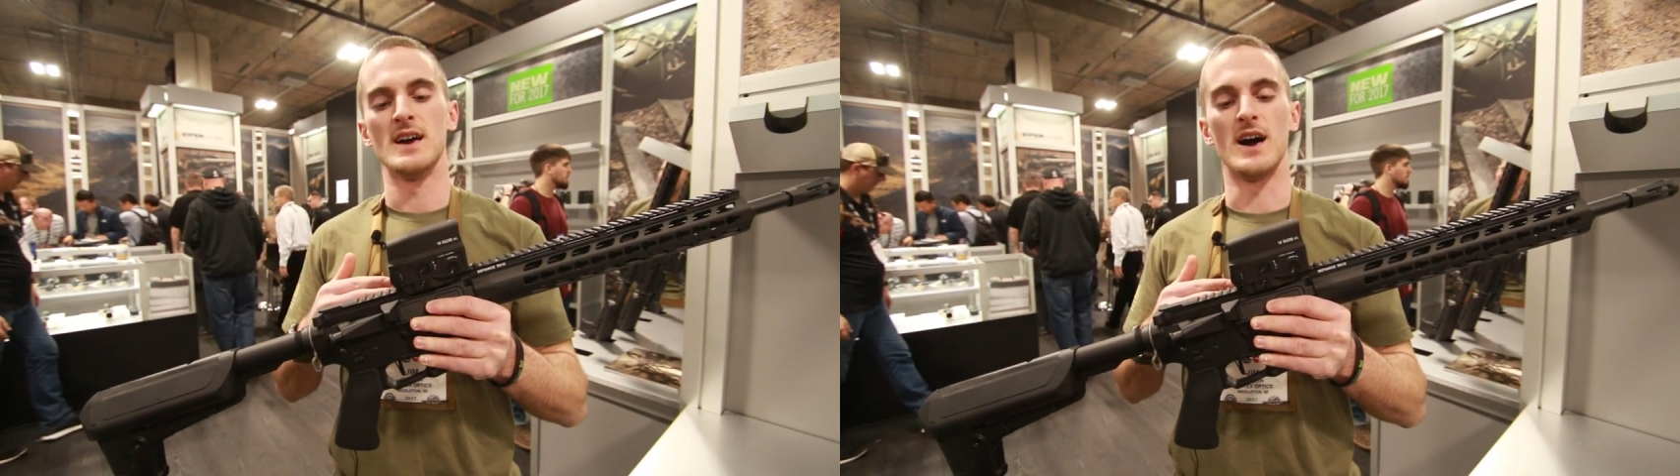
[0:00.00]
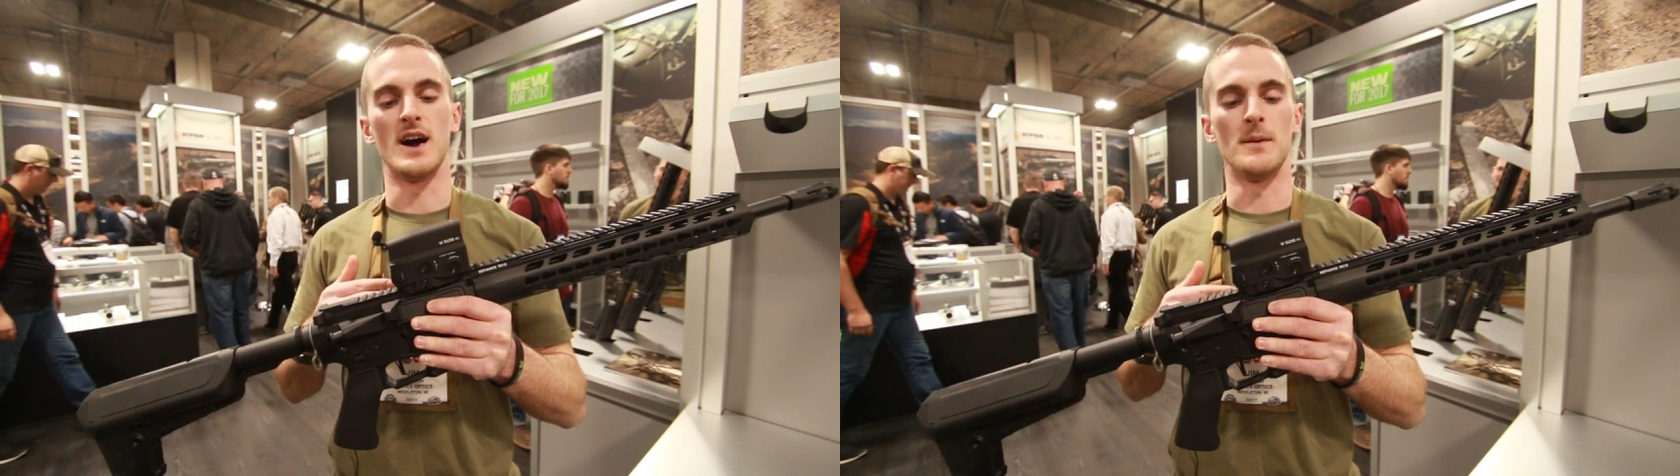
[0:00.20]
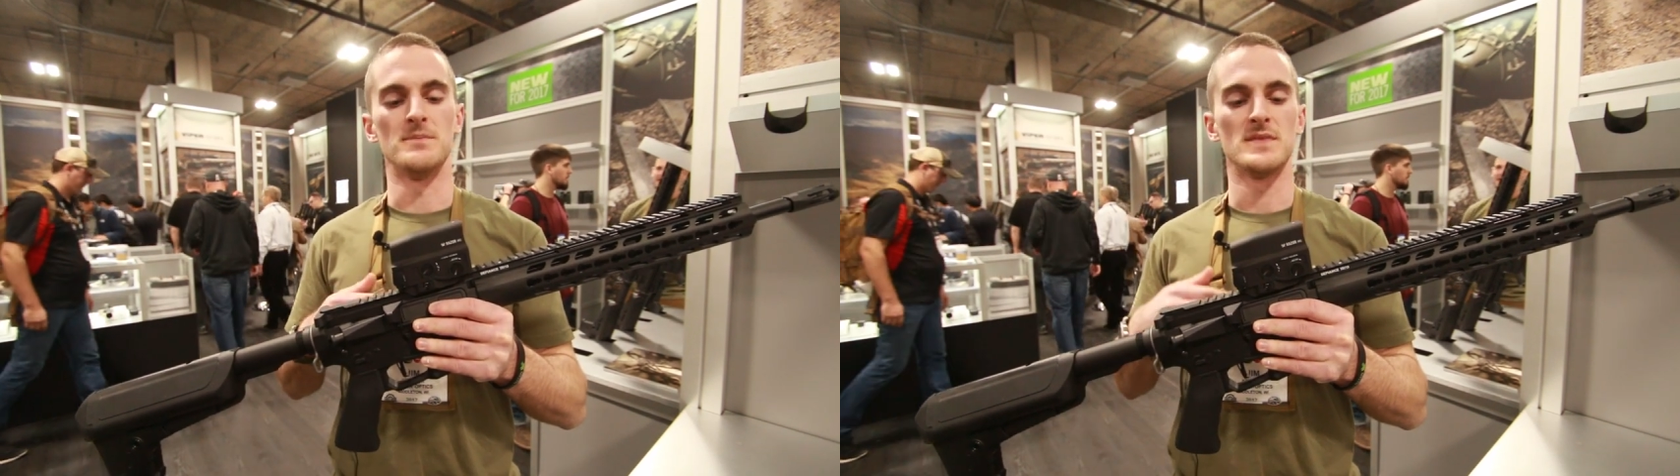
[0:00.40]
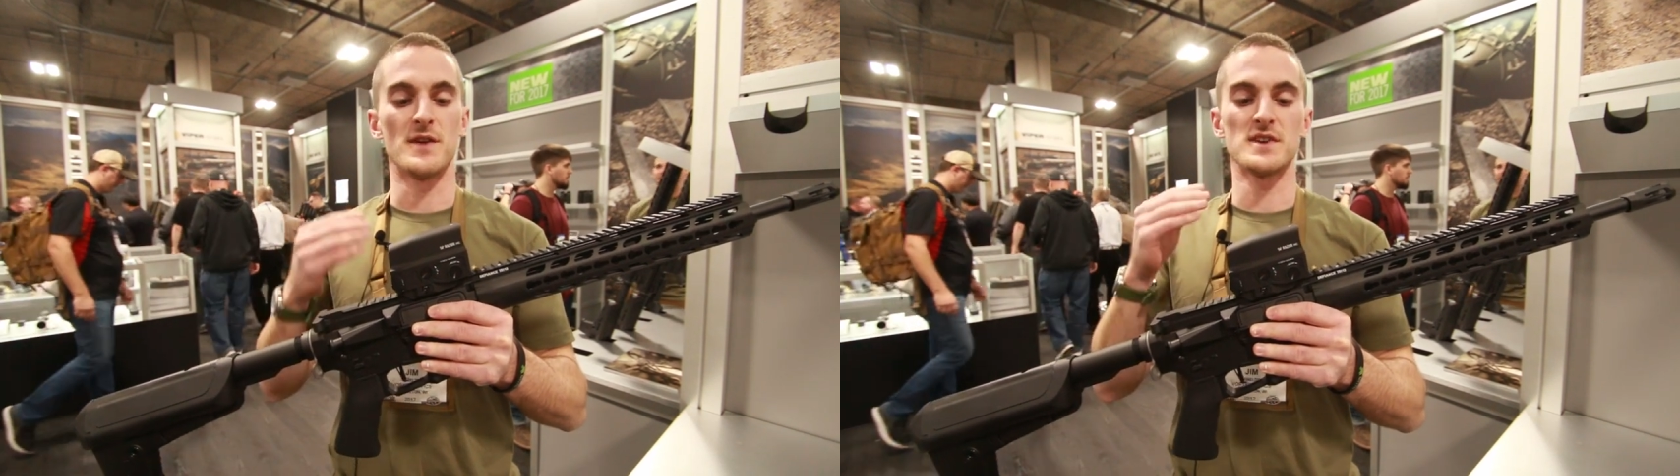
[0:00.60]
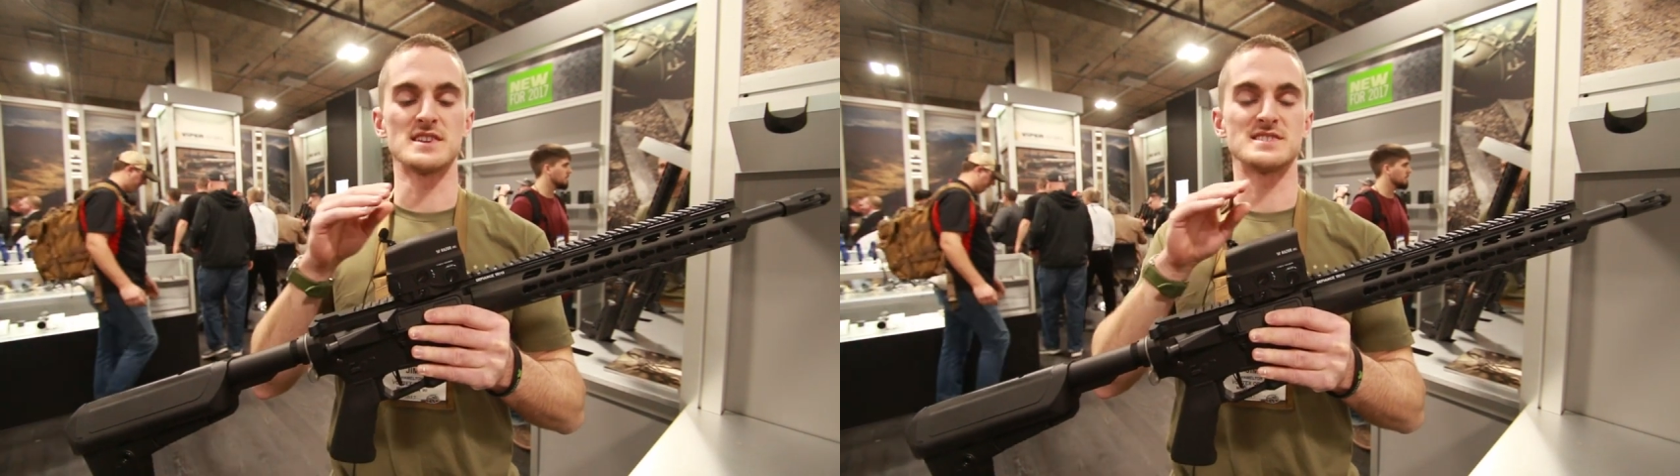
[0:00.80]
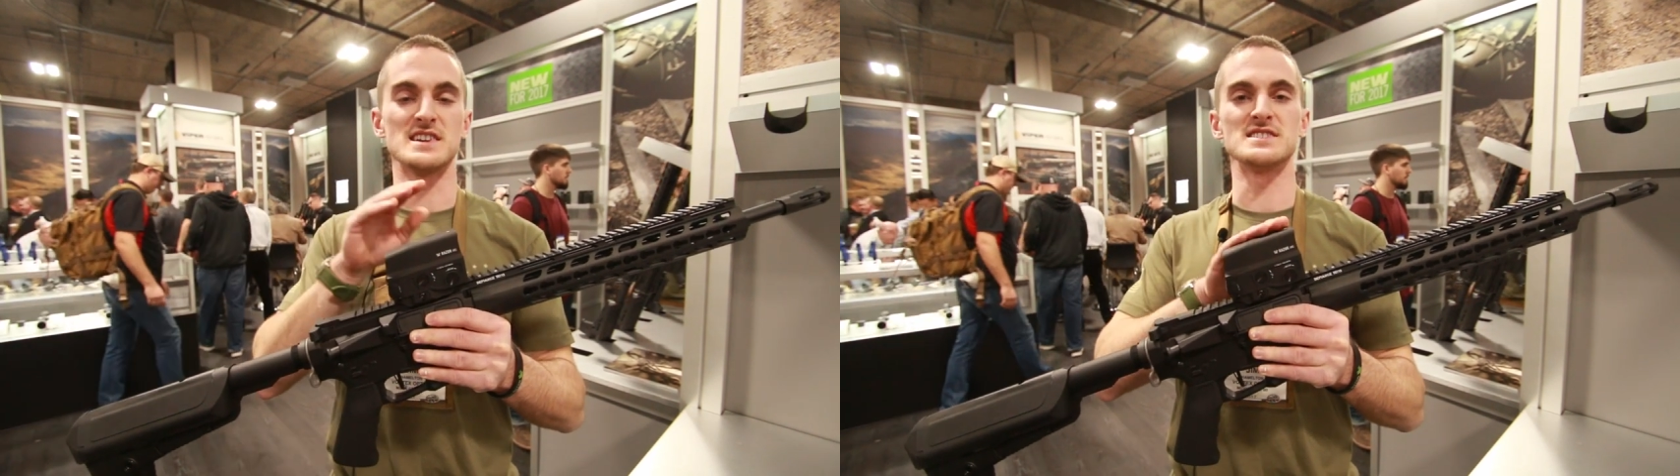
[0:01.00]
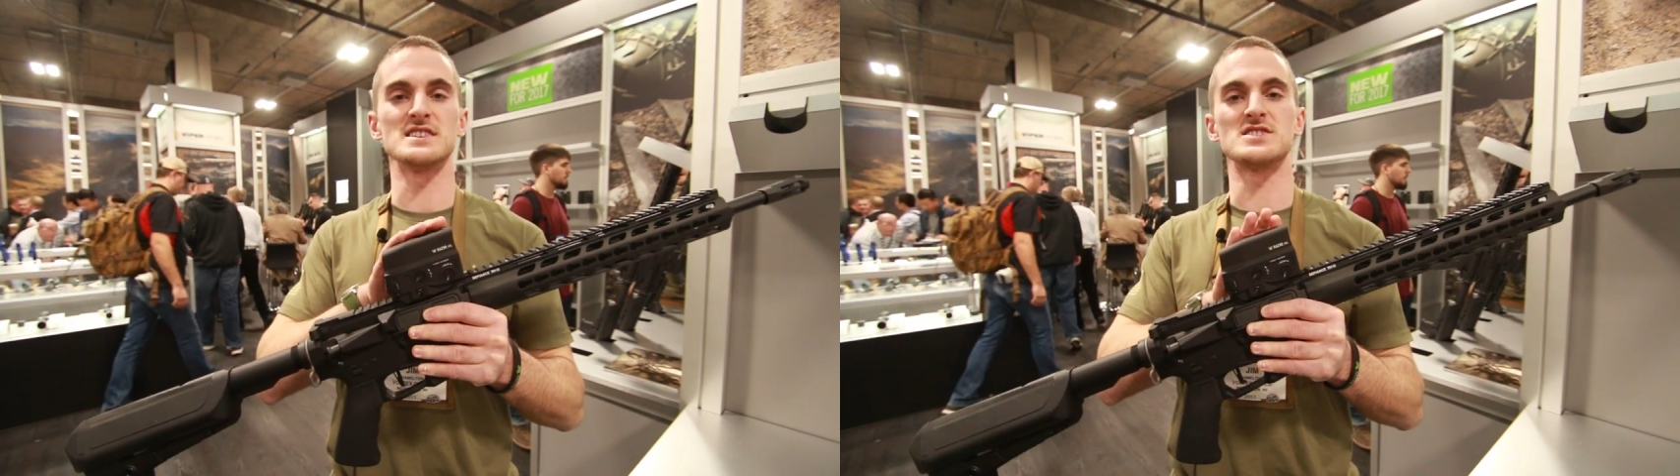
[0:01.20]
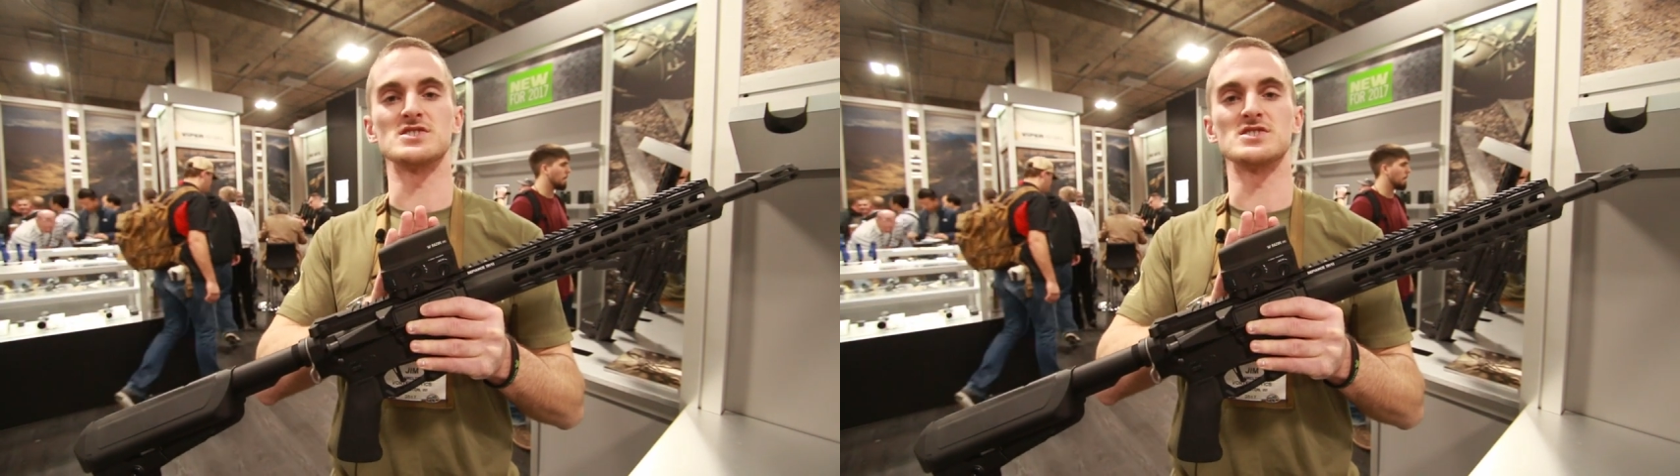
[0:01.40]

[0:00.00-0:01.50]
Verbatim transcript: um, I think it's easiest